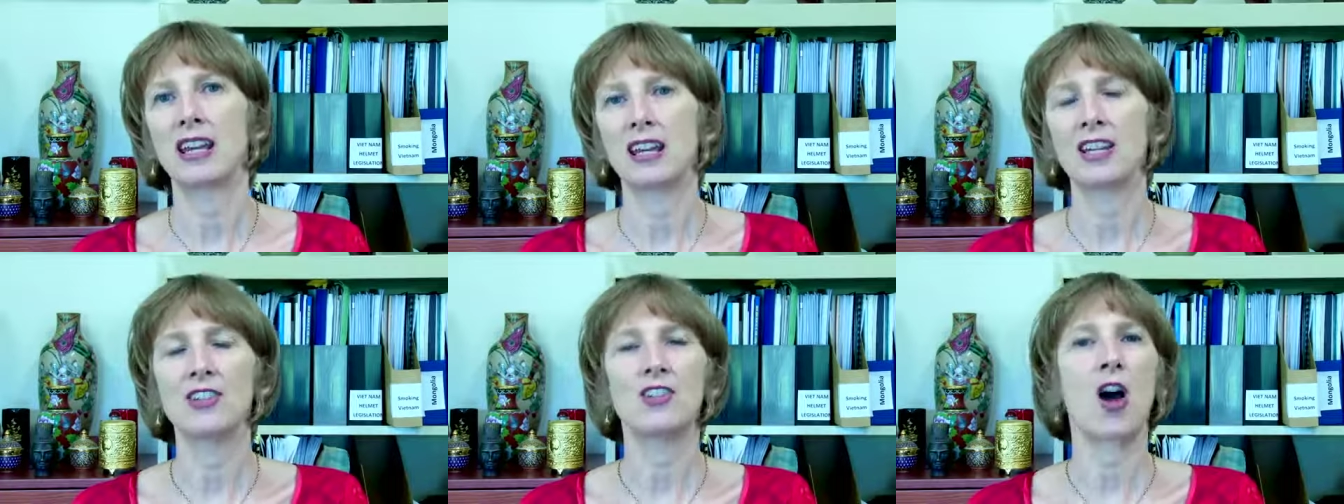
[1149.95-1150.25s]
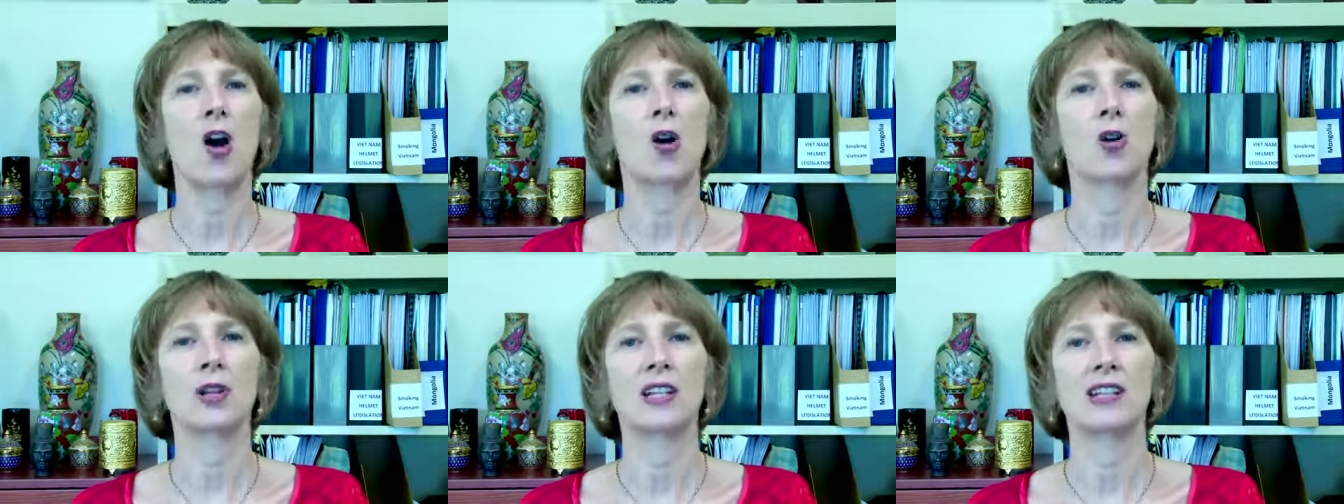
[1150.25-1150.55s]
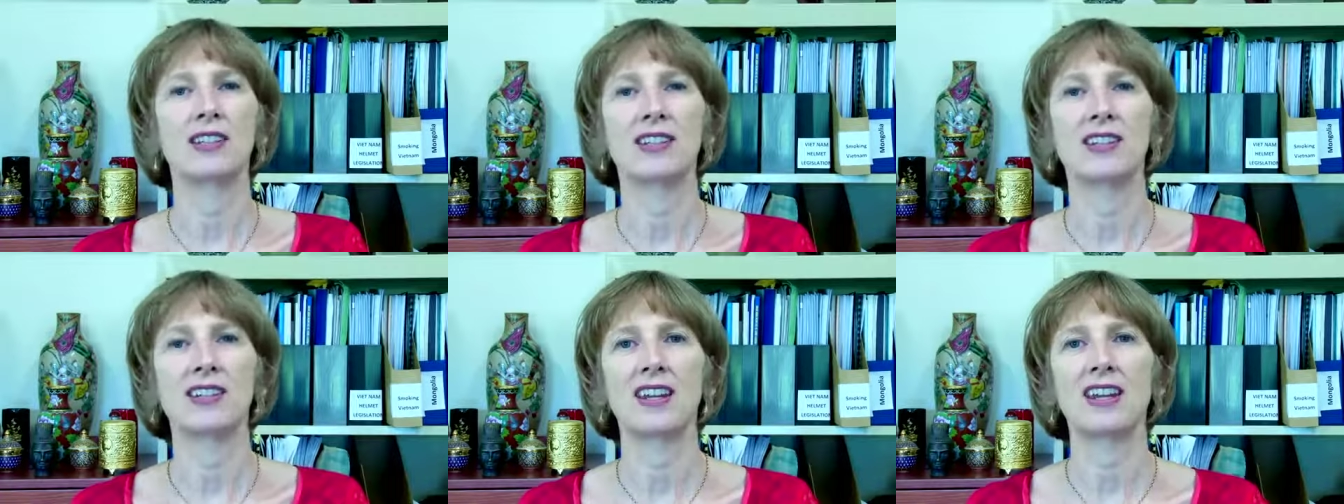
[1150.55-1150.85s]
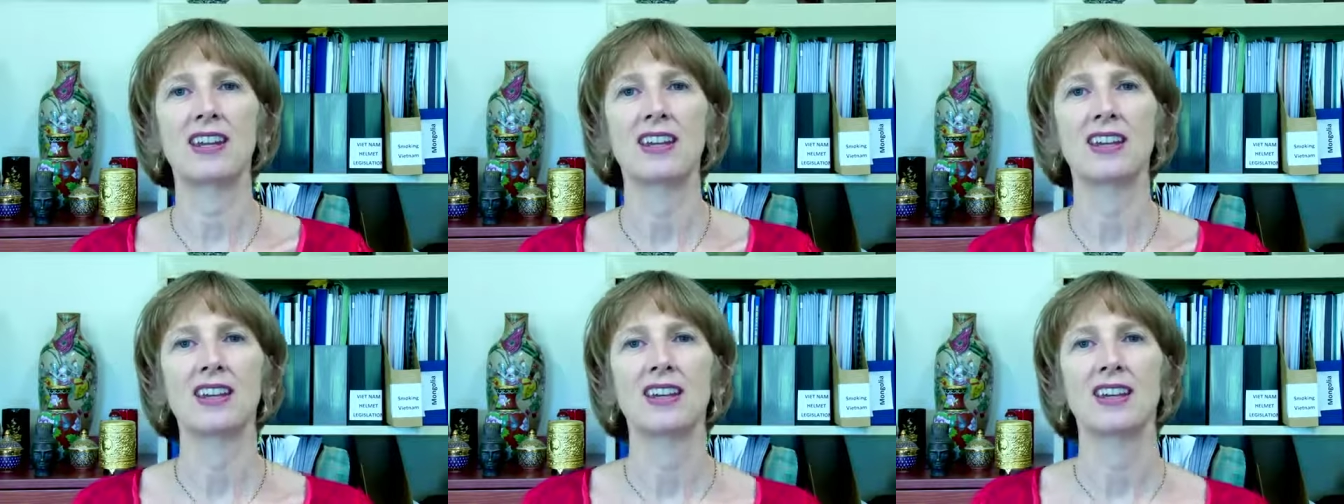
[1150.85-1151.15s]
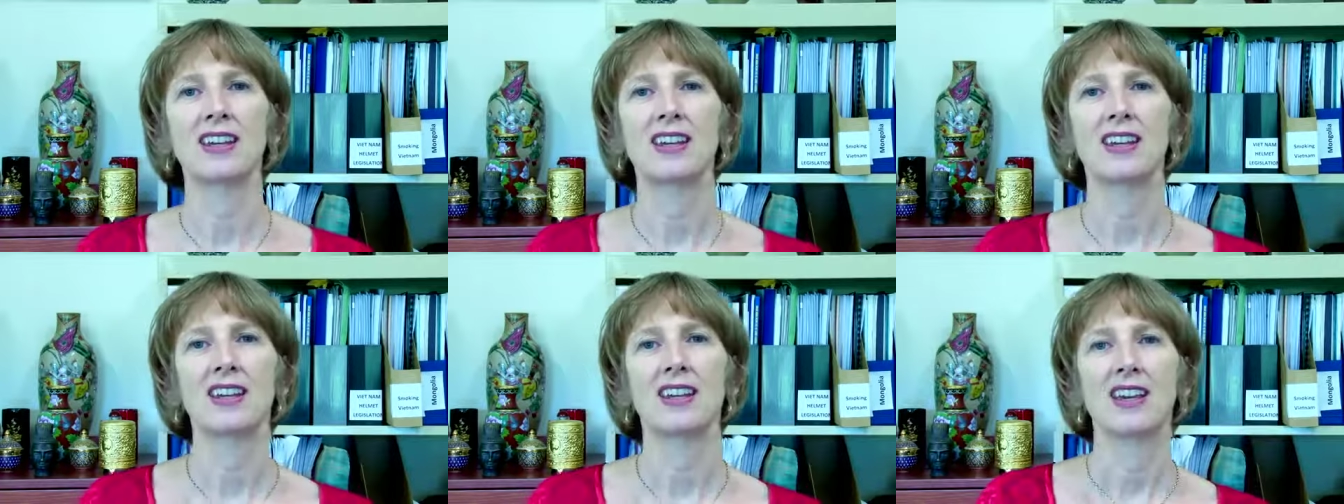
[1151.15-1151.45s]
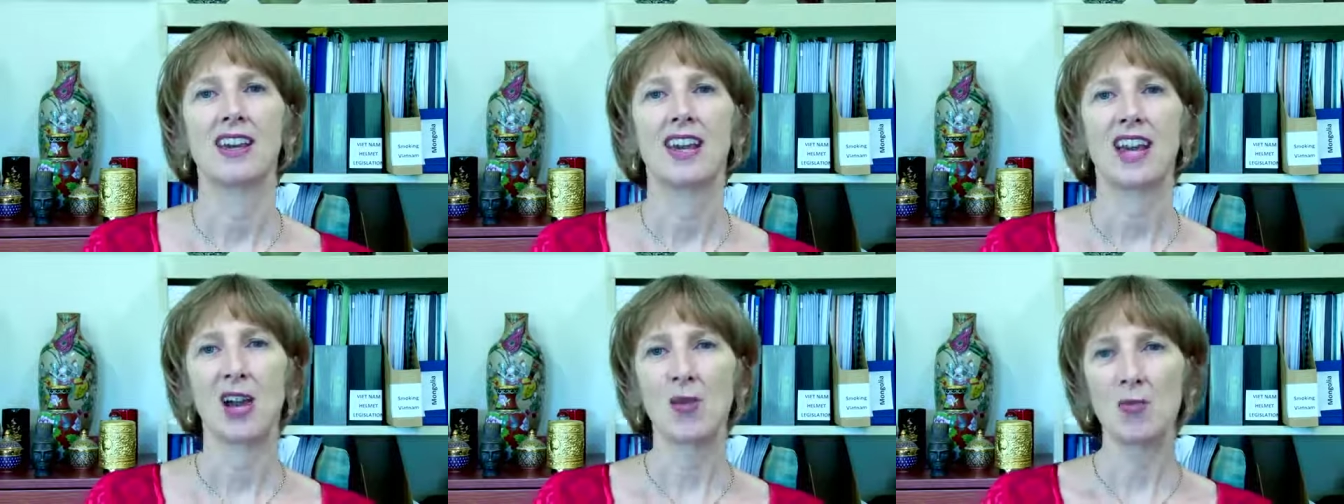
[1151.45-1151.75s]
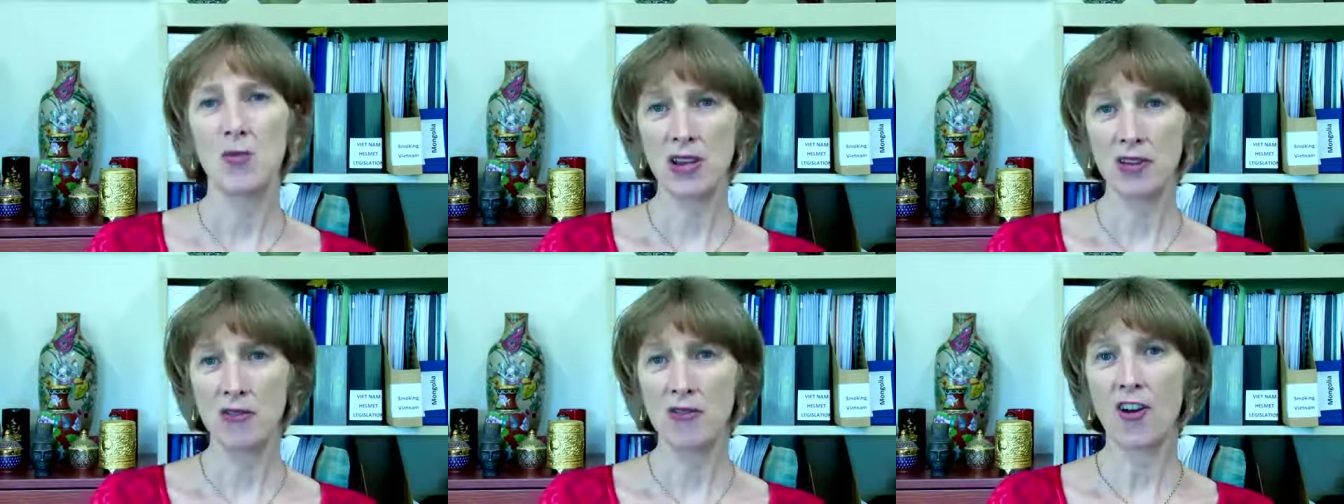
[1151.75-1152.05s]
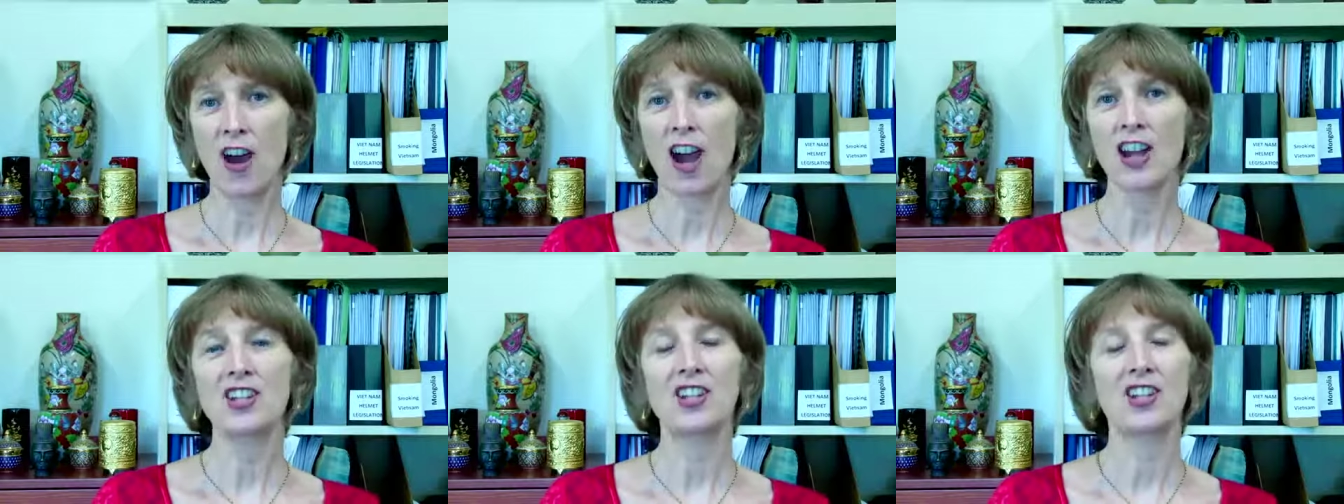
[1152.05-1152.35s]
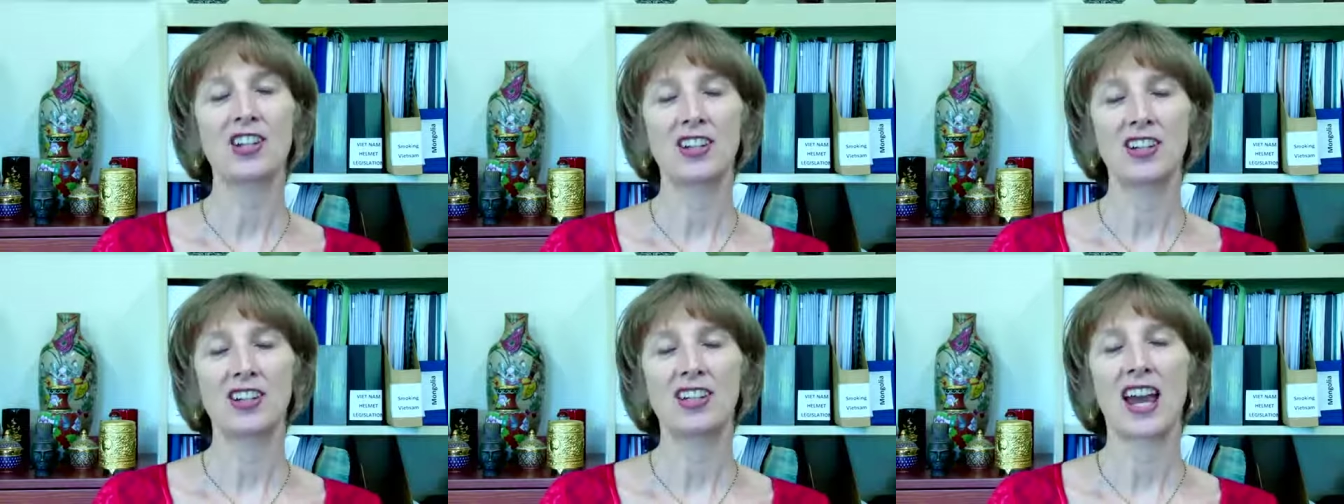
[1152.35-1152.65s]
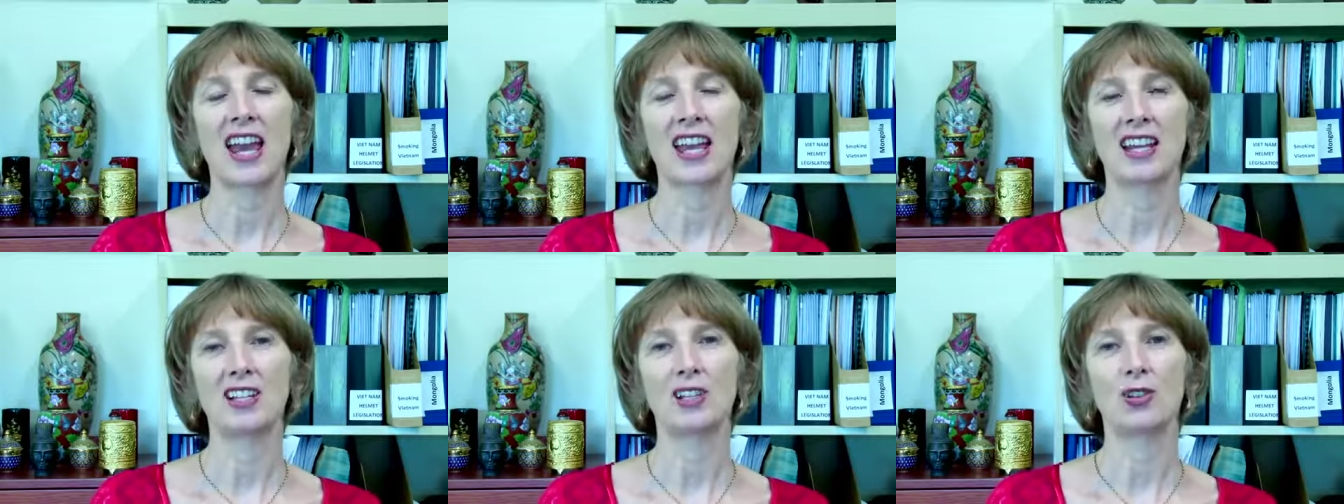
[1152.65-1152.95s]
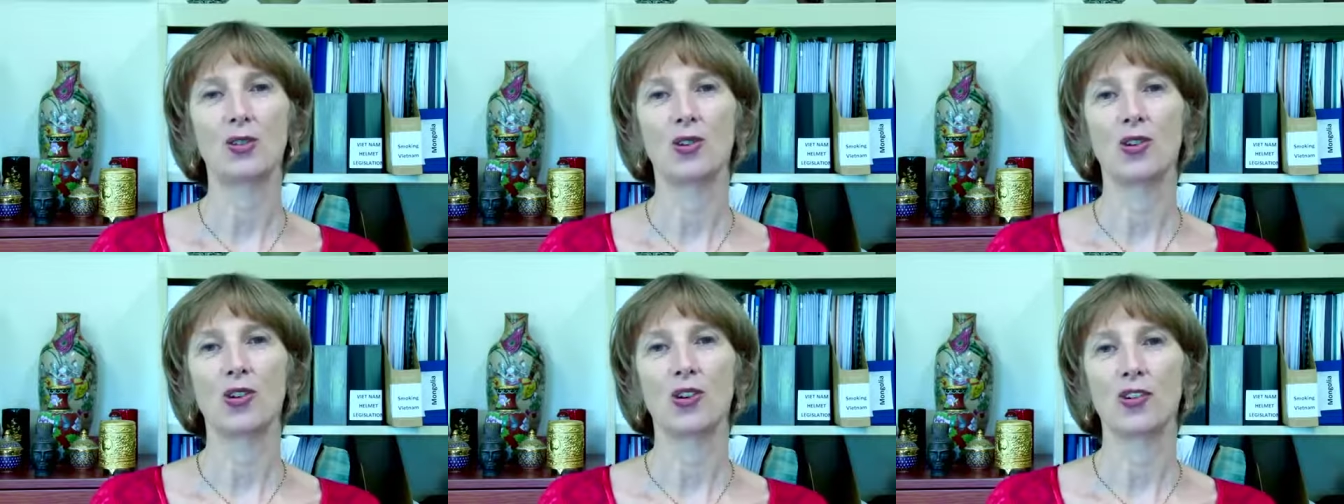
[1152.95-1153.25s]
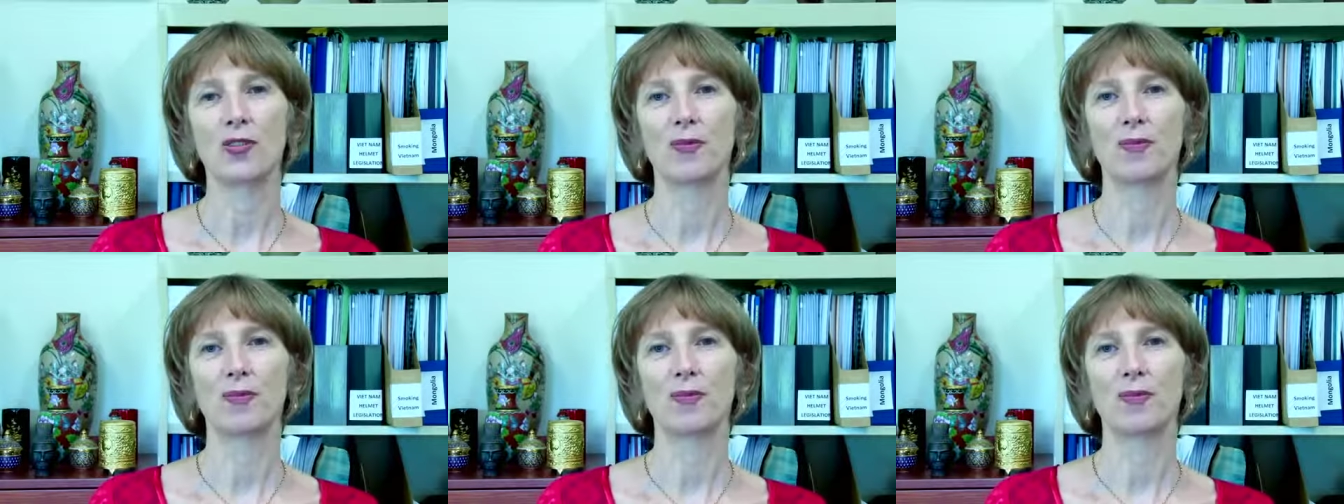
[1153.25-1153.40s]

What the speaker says: and holistic, and we invite you to take a look.